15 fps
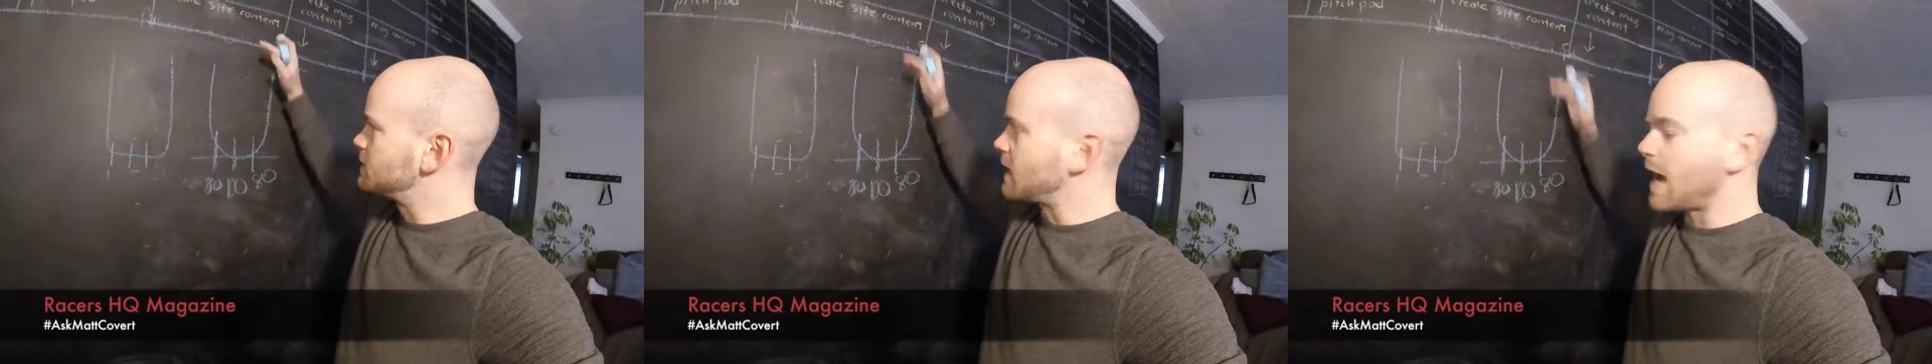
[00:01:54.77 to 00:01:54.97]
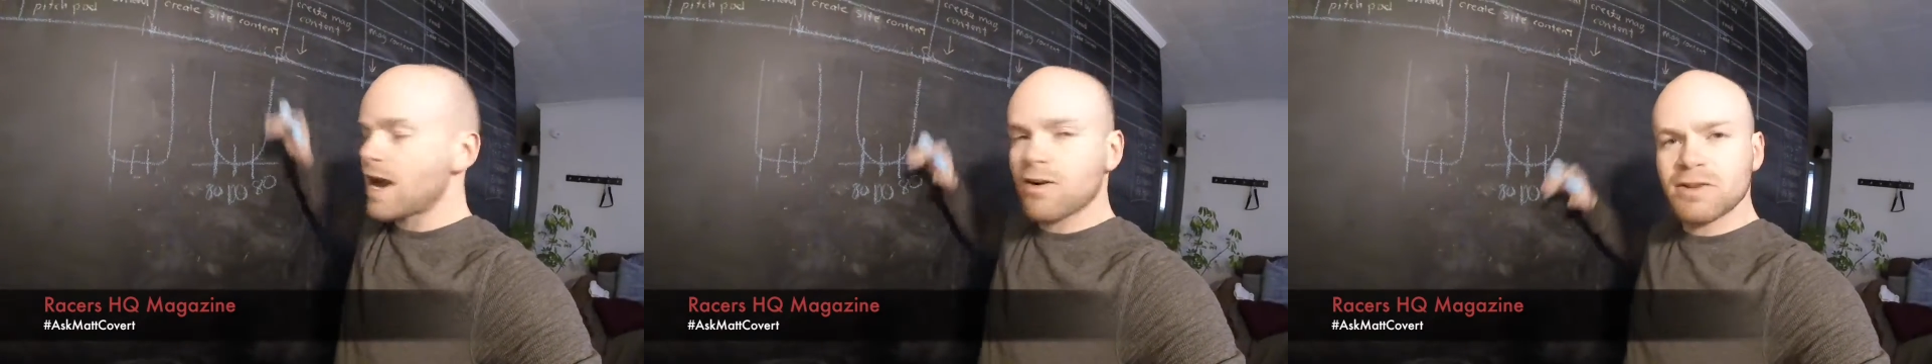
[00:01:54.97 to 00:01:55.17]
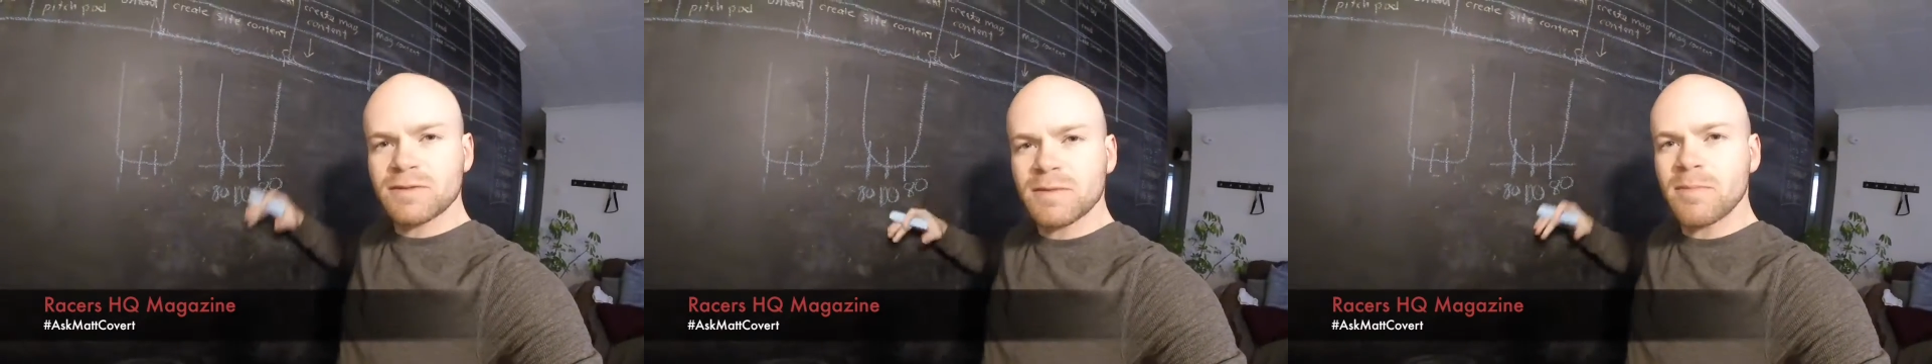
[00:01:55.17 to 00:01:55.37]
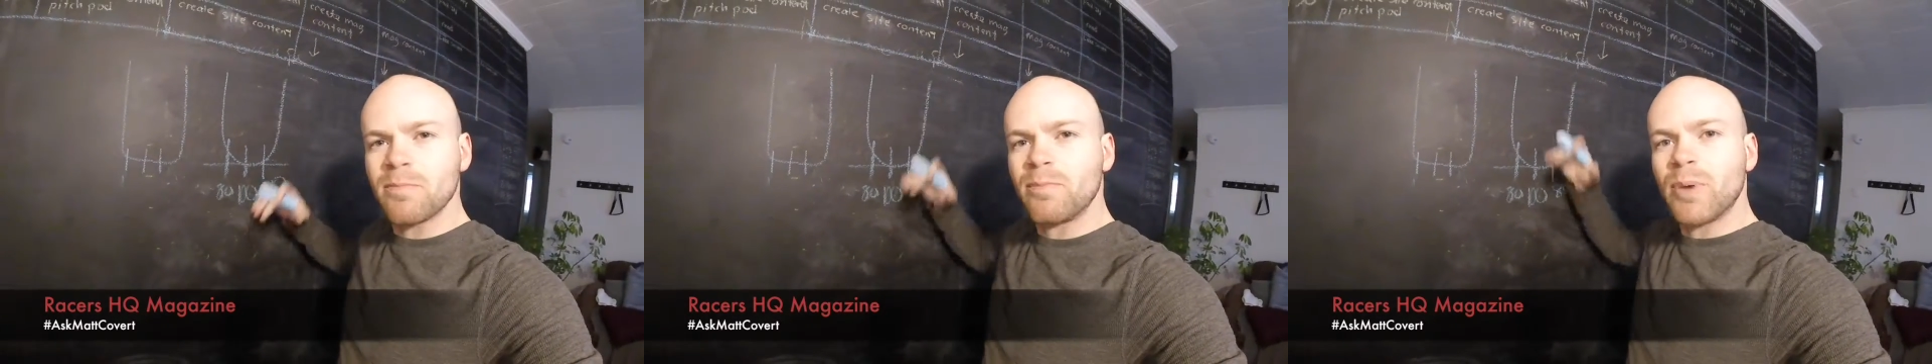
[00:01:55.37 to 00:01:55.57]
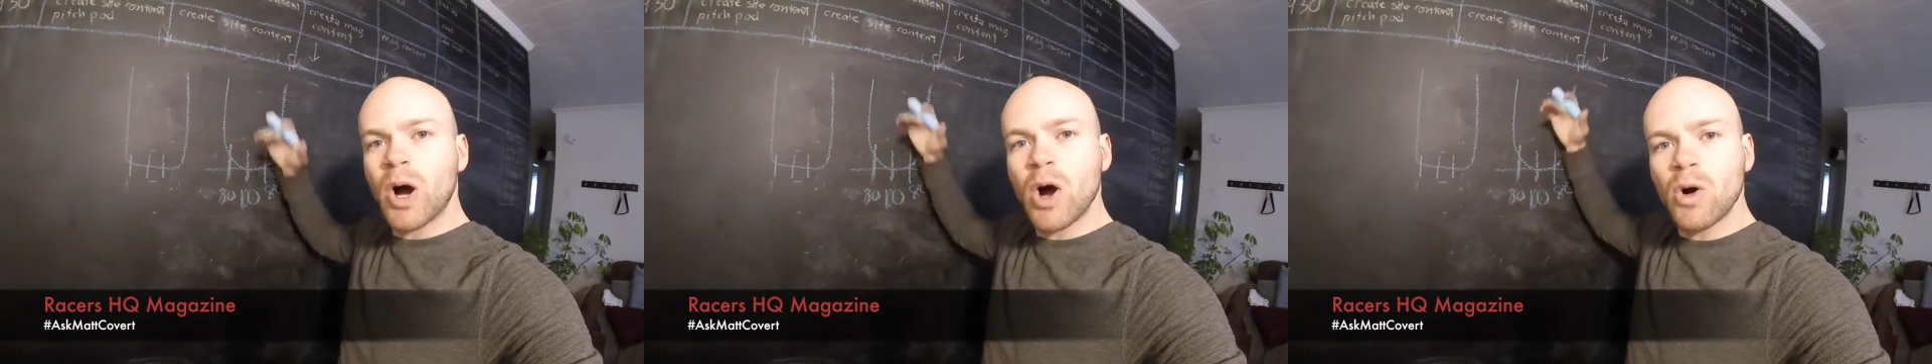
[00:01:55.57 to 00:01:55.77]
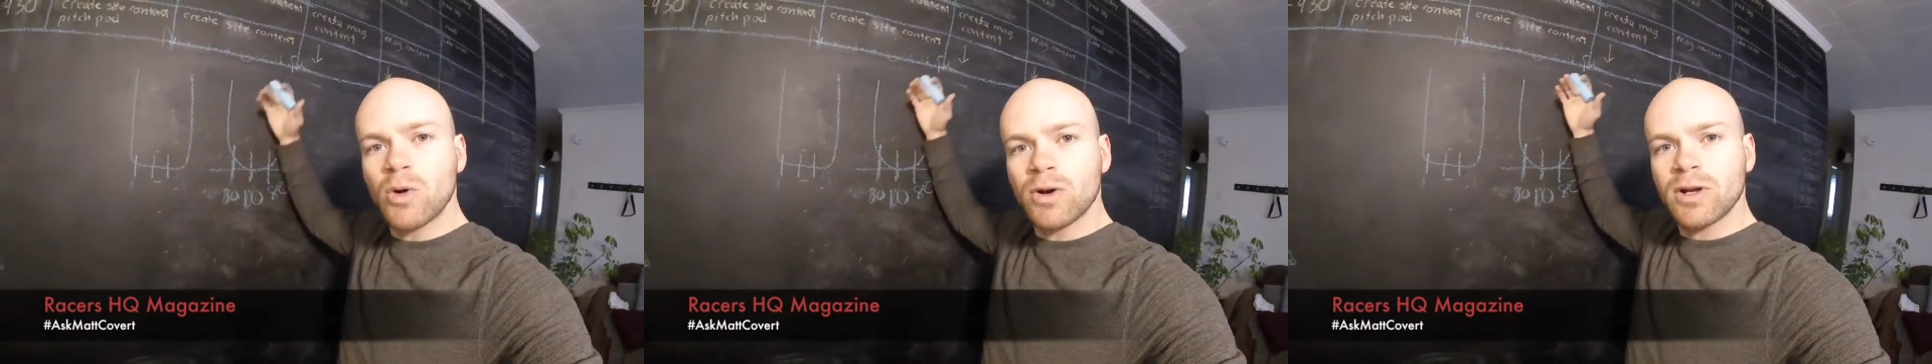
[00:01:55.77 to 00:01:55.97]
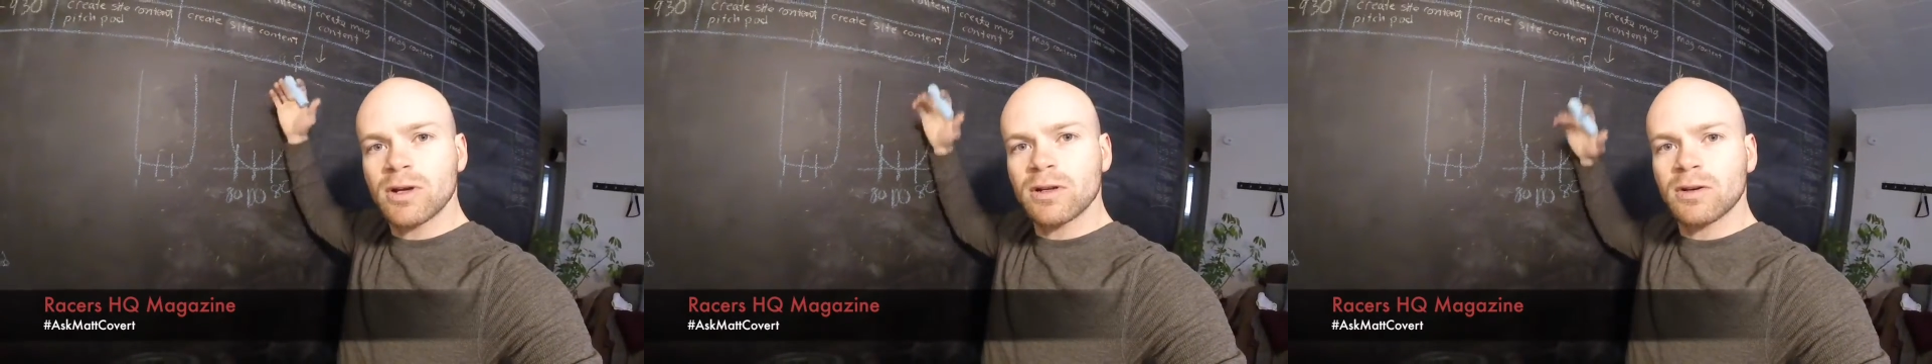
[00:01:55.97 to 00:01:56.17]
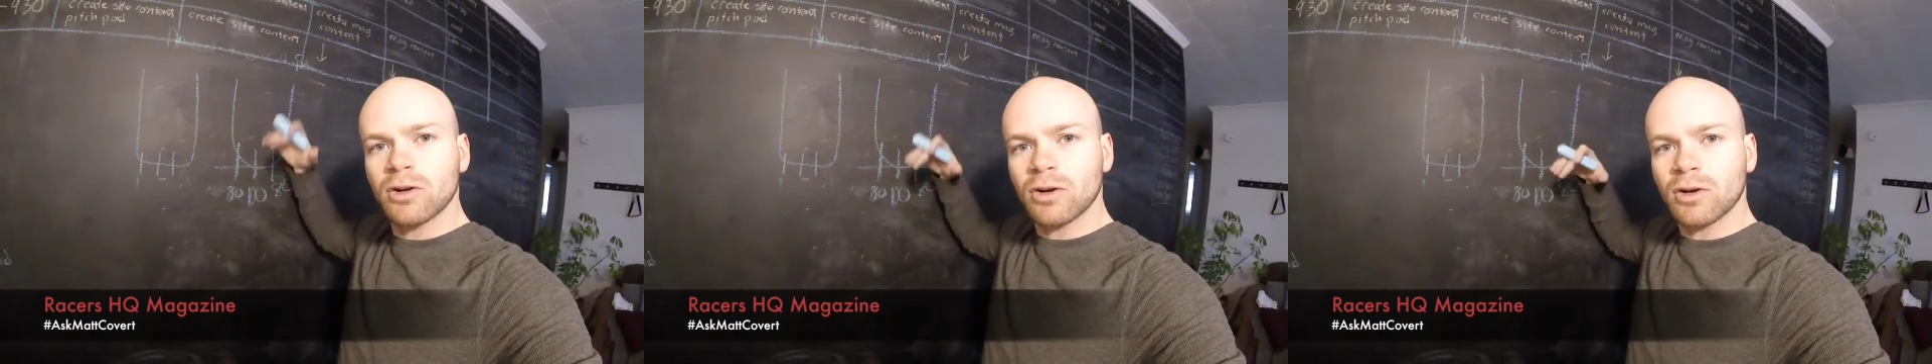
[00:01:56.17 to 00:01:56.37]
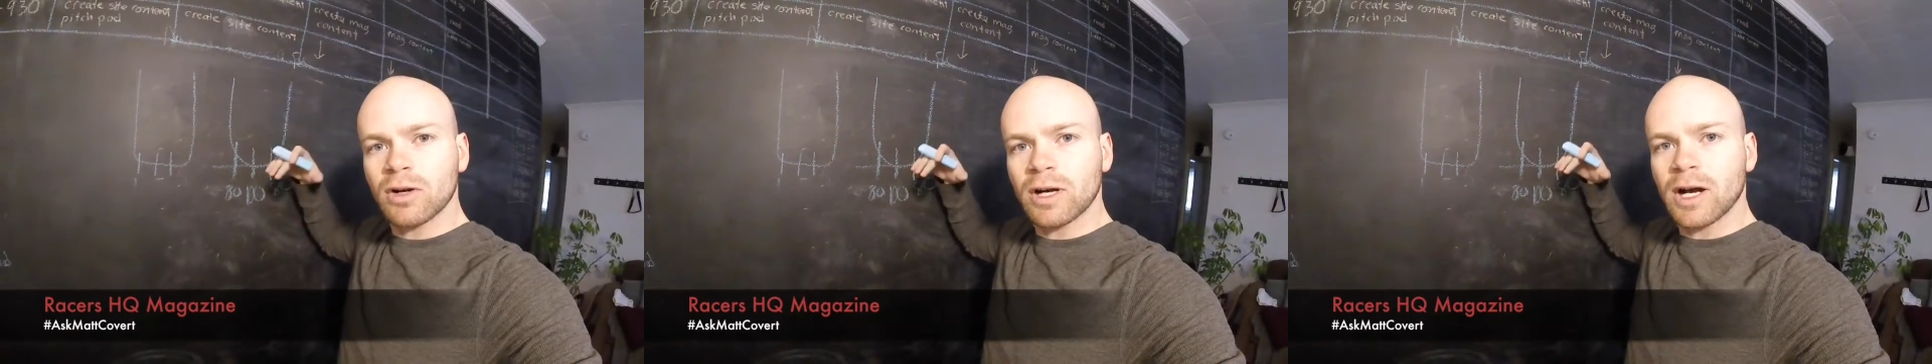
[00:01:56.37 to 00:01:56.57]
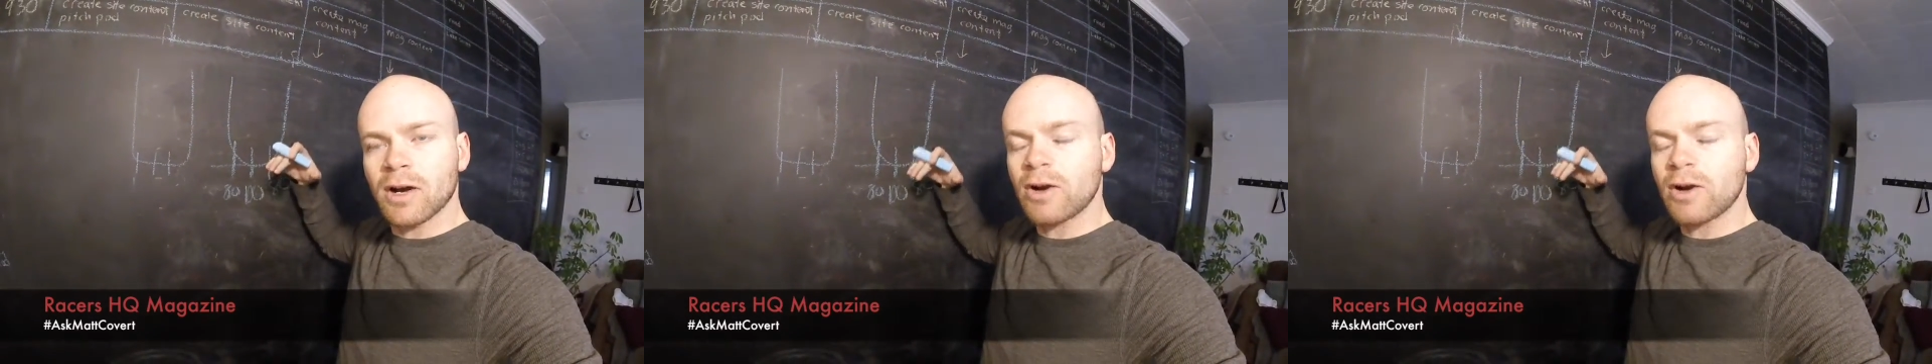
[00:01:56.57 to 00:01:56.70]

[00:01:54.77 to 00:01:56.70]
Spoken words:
tire has been bowed or